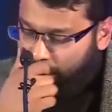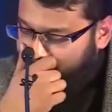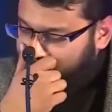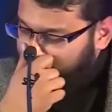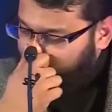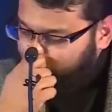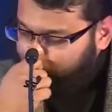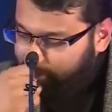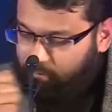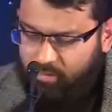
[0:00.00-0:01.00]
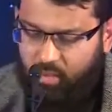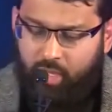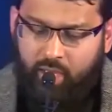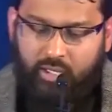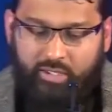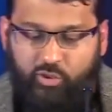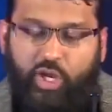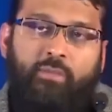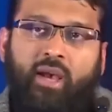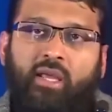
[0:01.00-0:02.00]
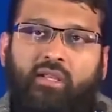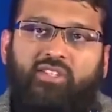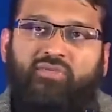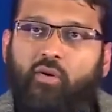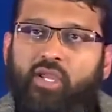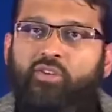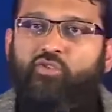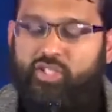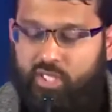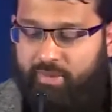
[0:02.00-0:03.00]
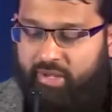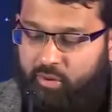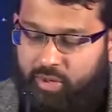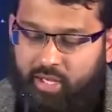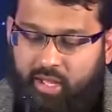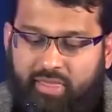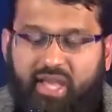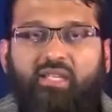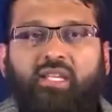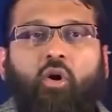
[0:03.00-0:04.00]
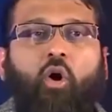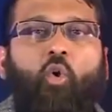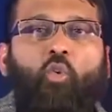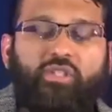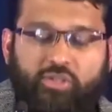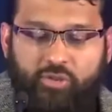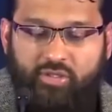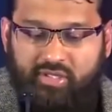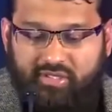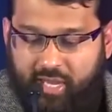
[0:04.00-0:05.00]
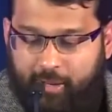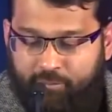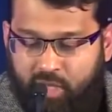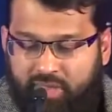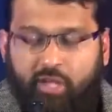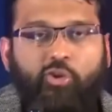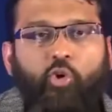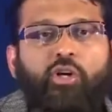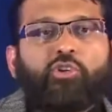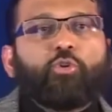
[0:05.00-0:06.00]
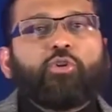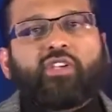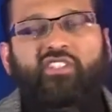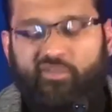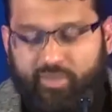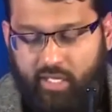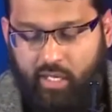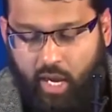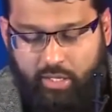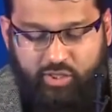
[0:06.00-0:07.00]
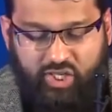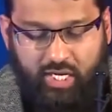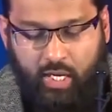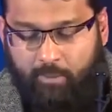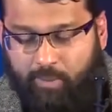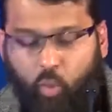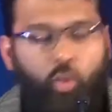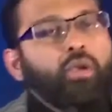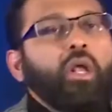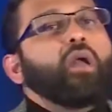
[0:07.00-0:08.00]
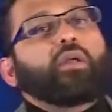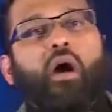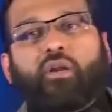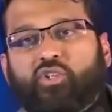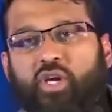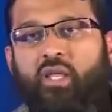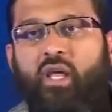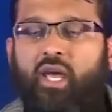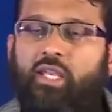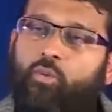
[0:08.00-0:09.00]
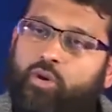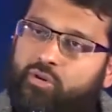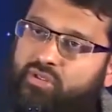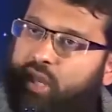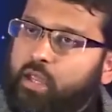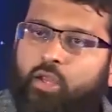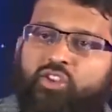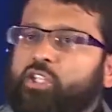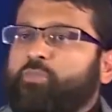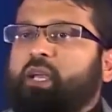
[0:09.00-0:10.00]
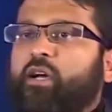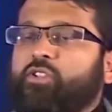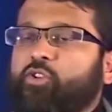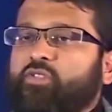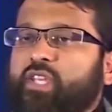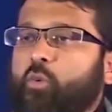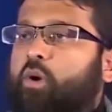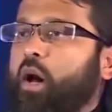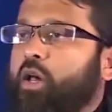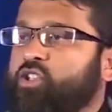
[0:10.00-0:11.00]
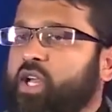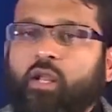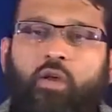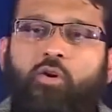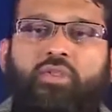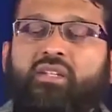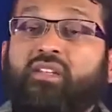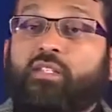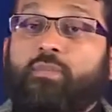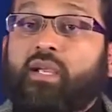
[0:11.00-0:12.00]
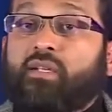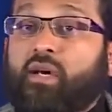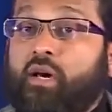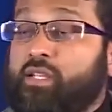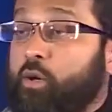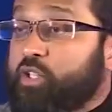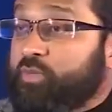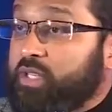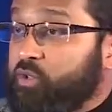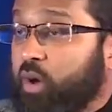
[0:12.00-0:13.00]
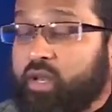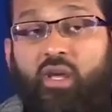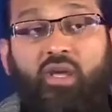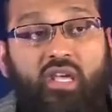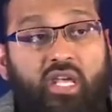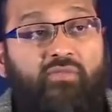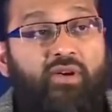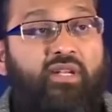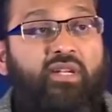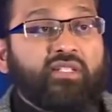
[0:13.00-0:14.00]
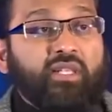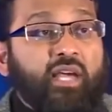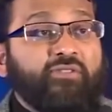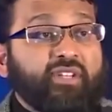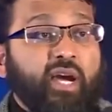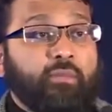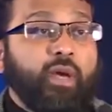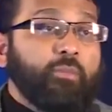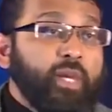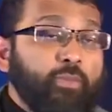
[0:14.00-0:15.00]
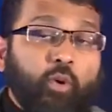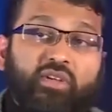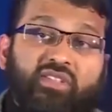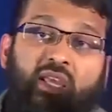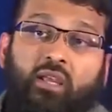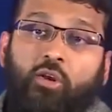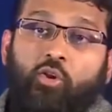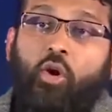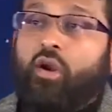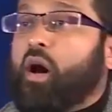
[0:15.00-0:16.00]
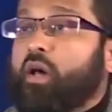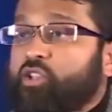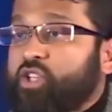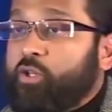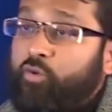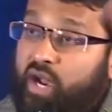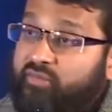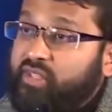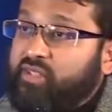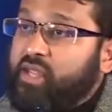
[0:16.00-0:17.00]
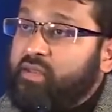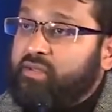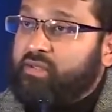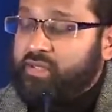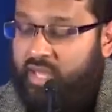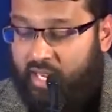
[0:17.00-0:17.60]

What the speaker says: And Juhayman, it's very interesting, by the way, that he always used to say that you accuse us of being Kharijite, but we're not Kharijite. And he would say, just because you say we're Kharijite, no, that doesn't make us Kharijite. Which means what? Even in his lifetime, people were saying, you are Kharijite, you have these tendencies.